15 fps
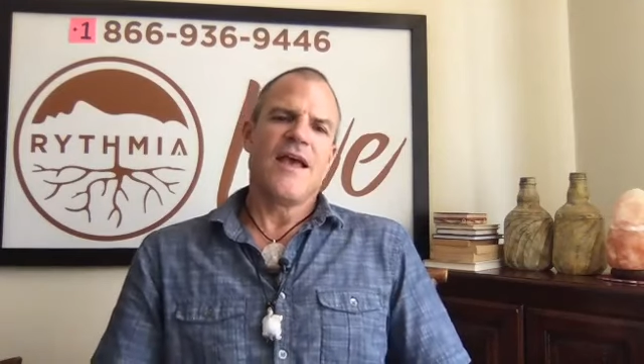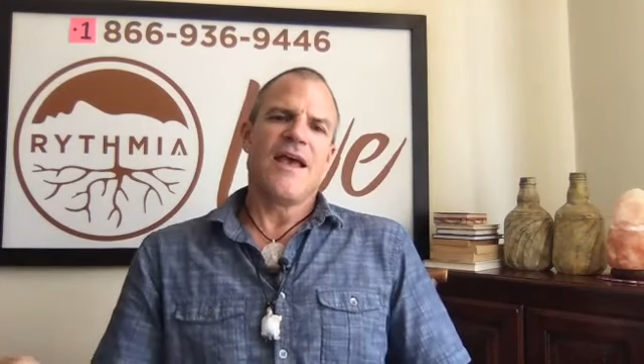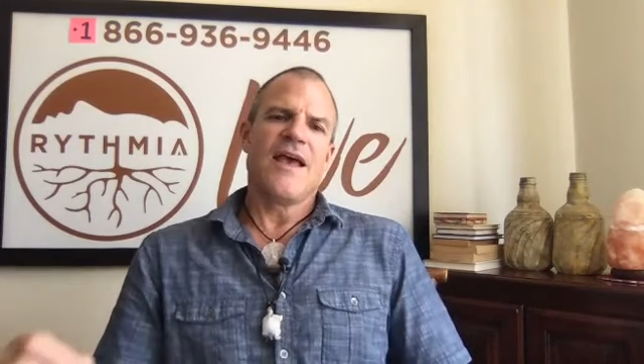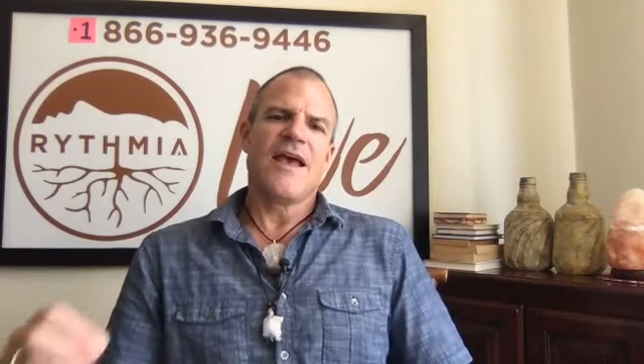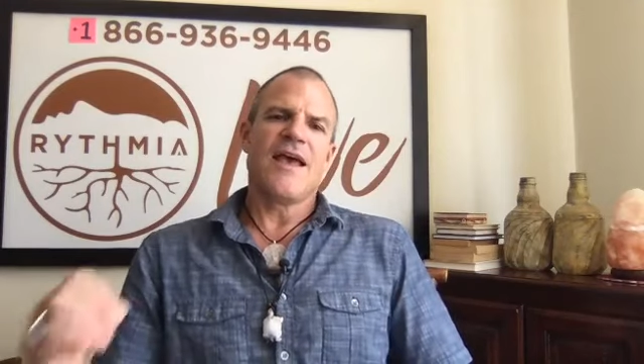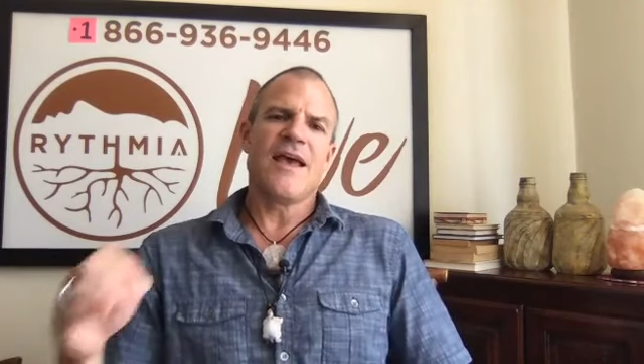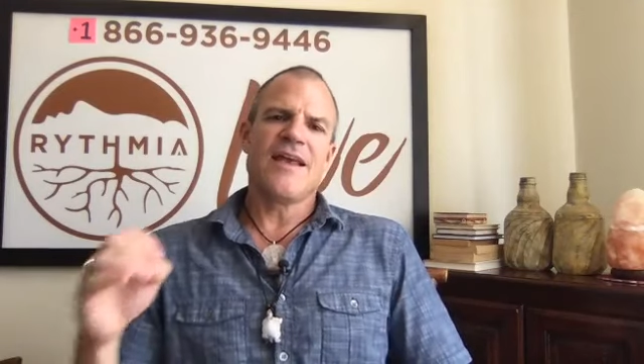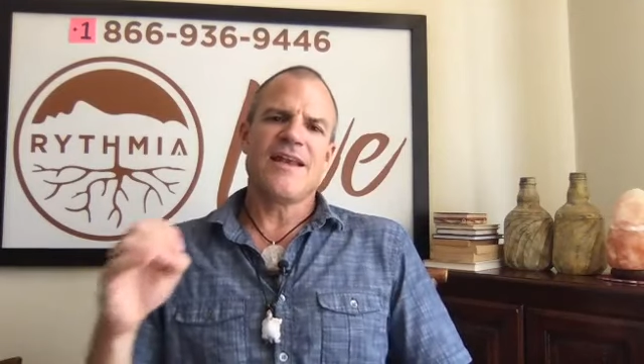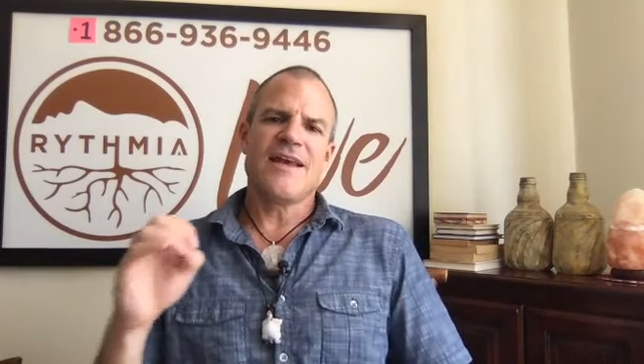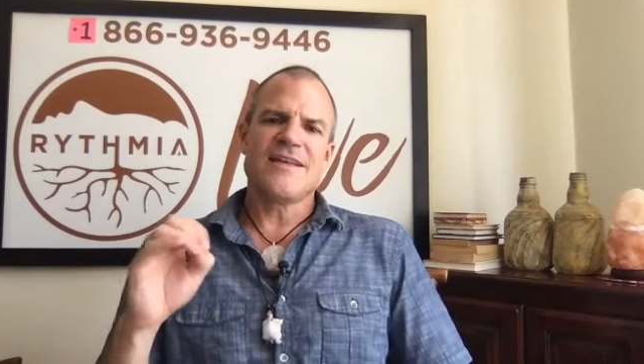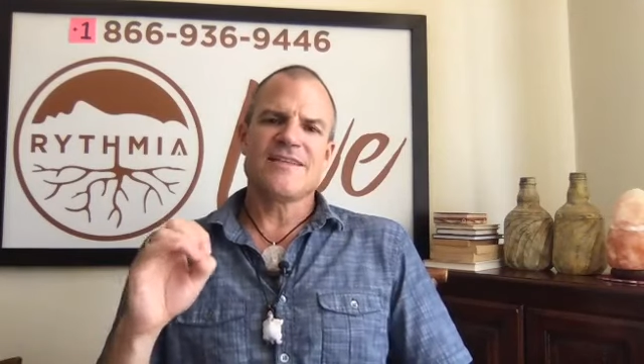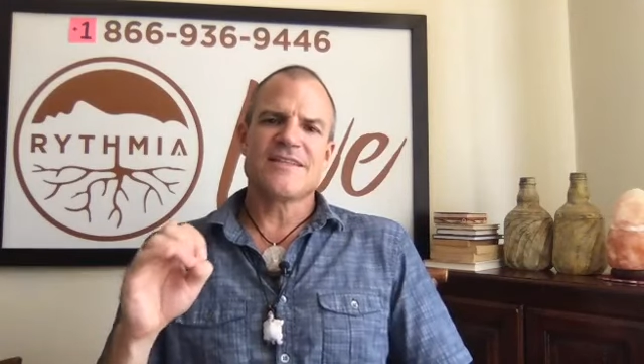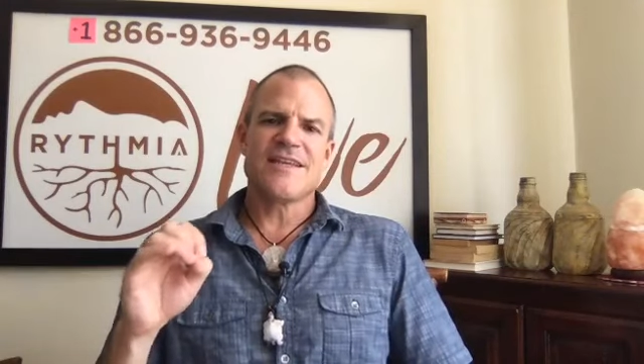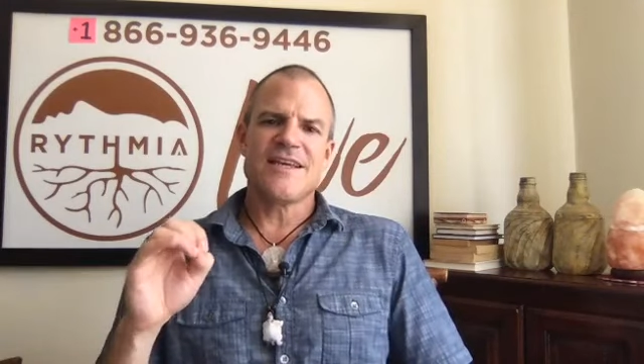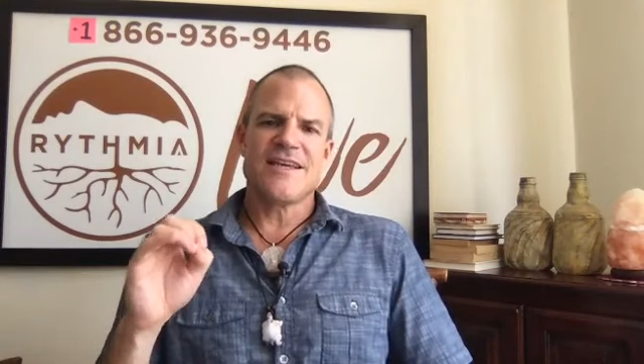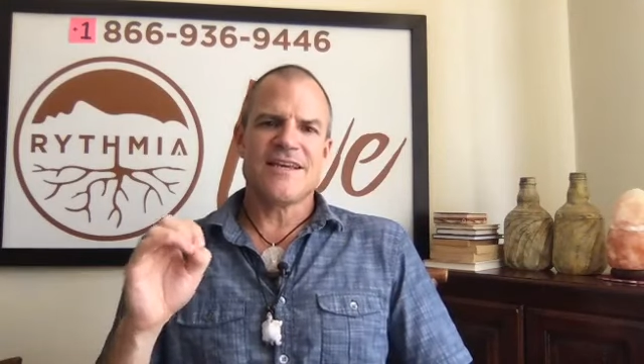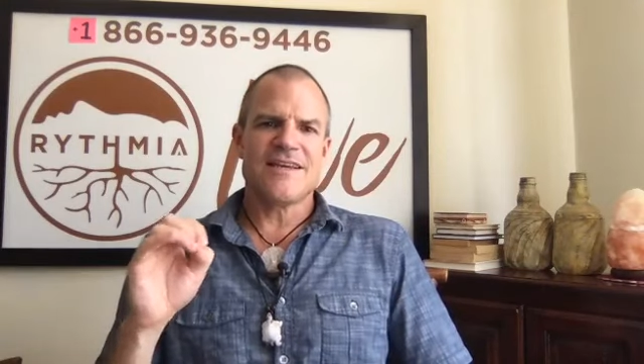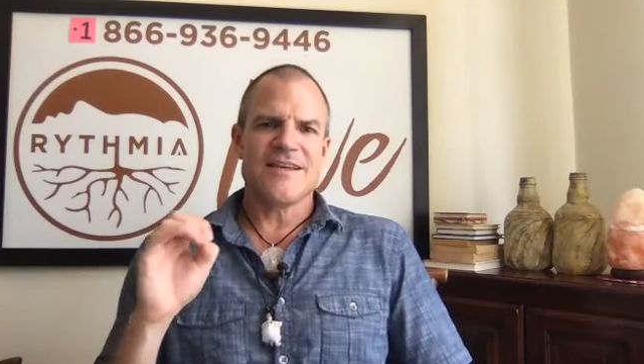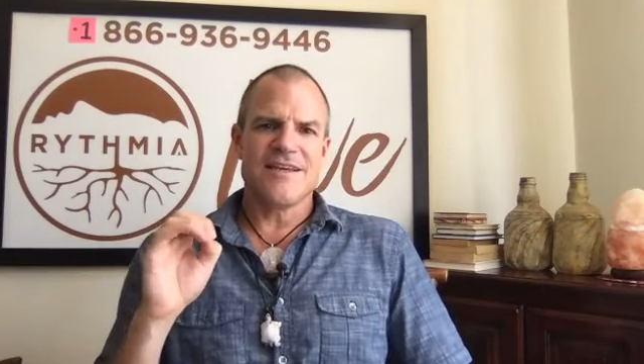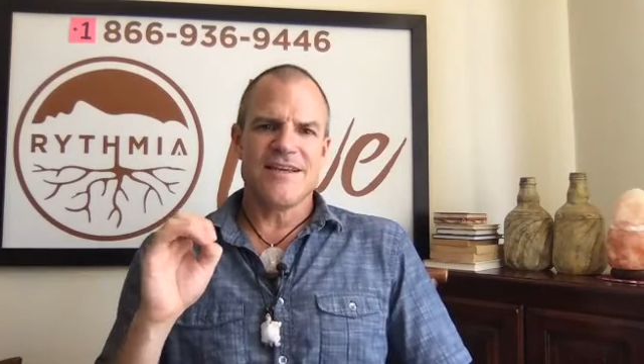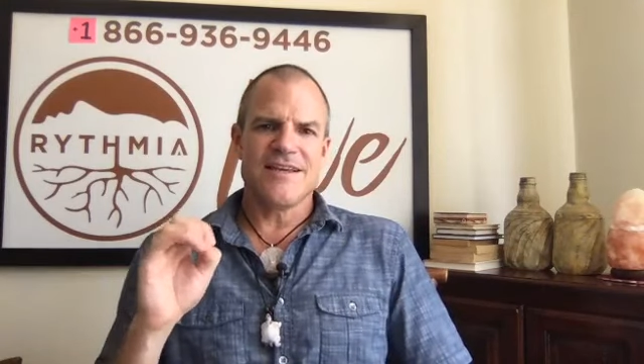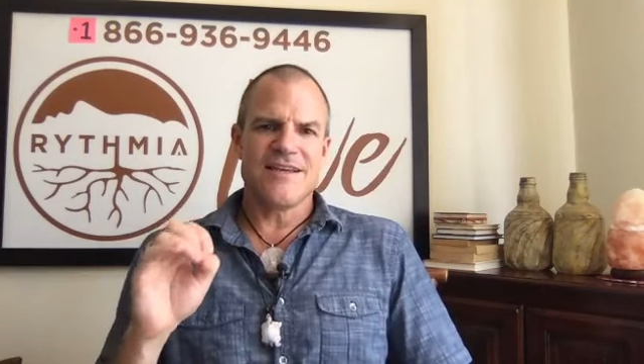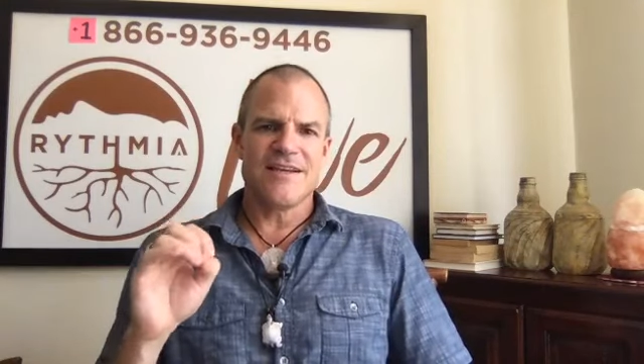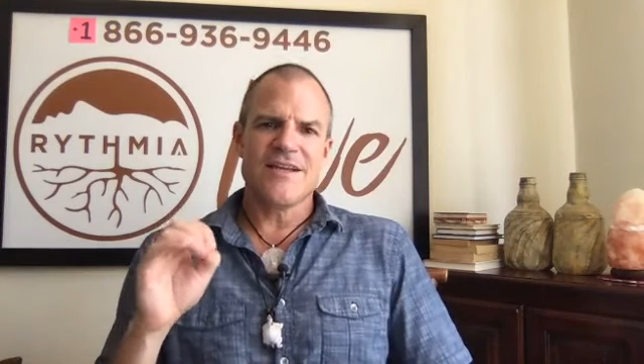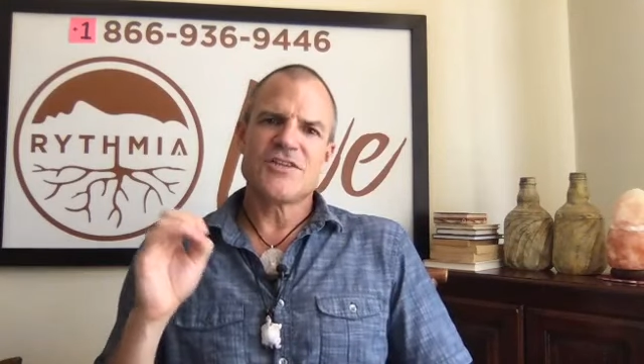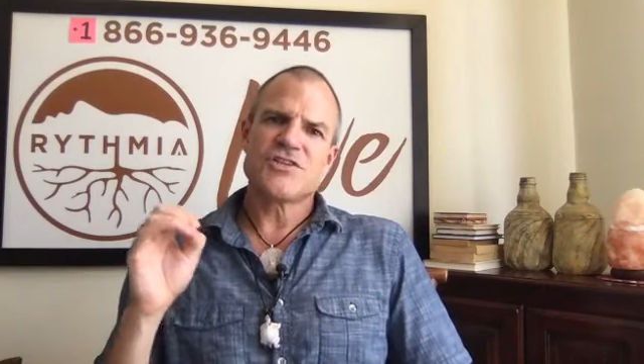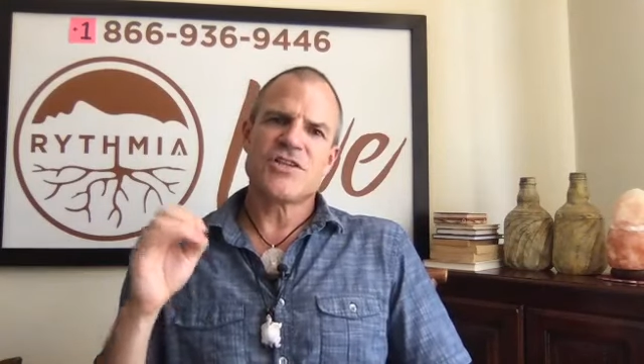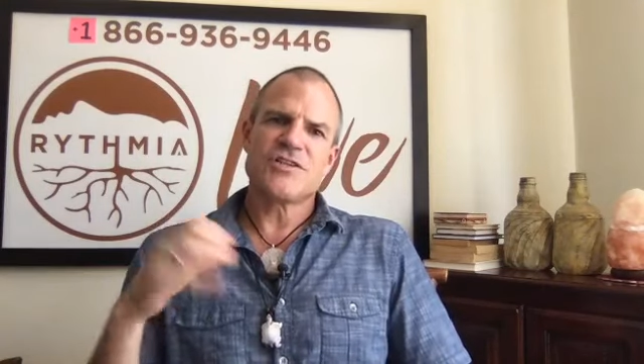And I'd say in a nutshell,